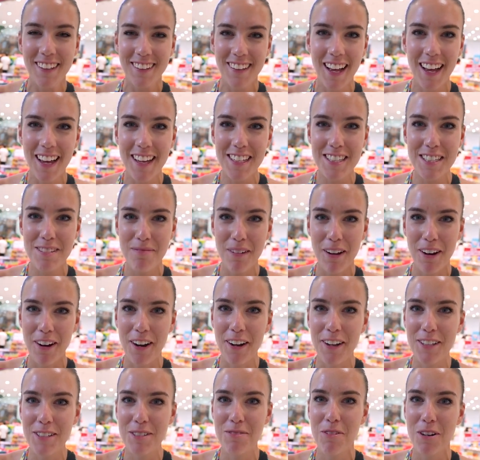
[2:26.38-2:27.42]
That
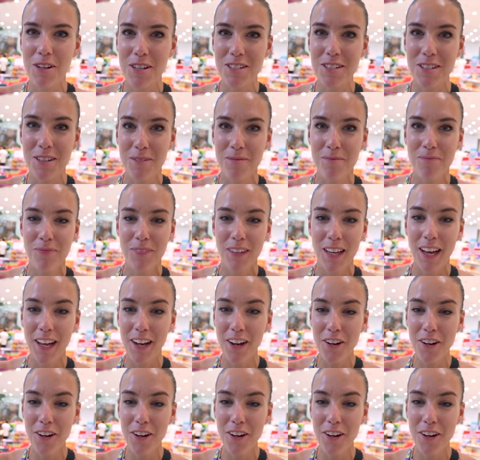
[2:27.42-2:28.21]
experience was, I